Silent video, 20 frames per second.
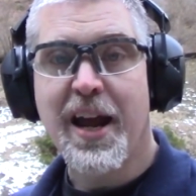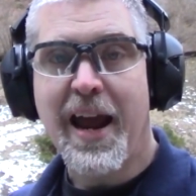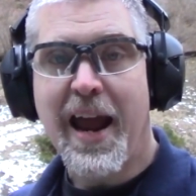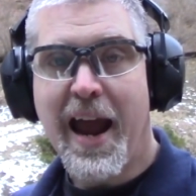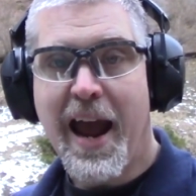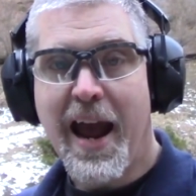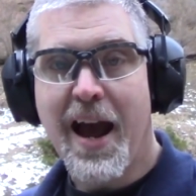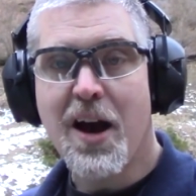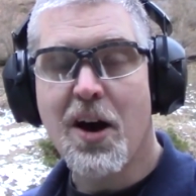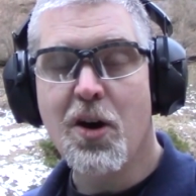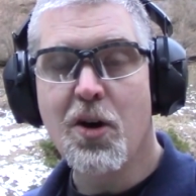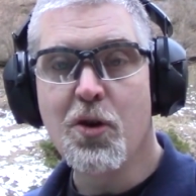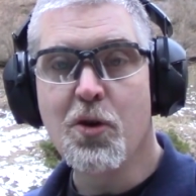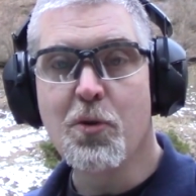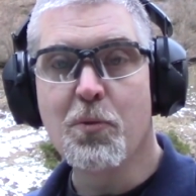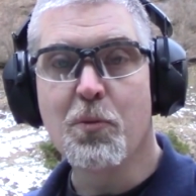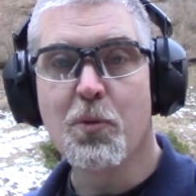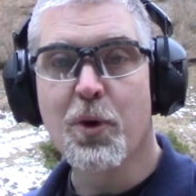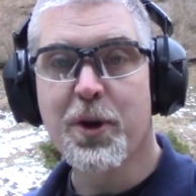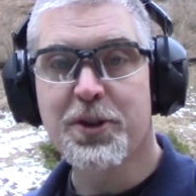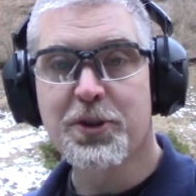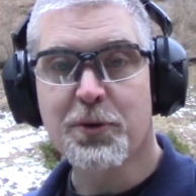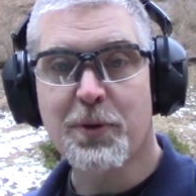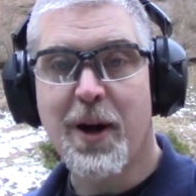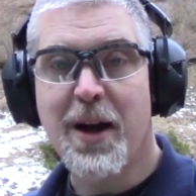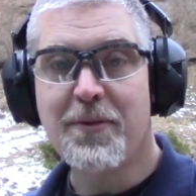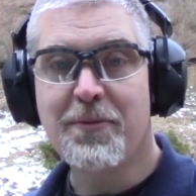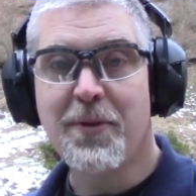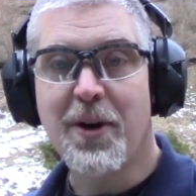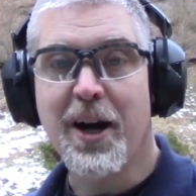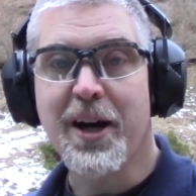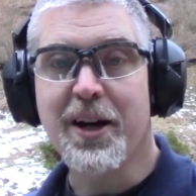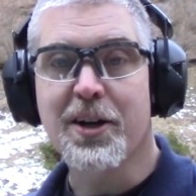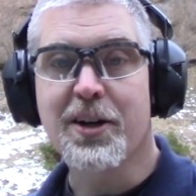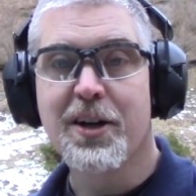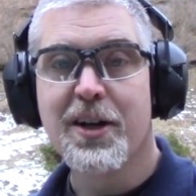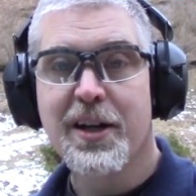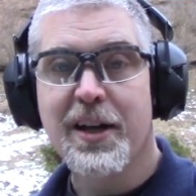at home with dry fire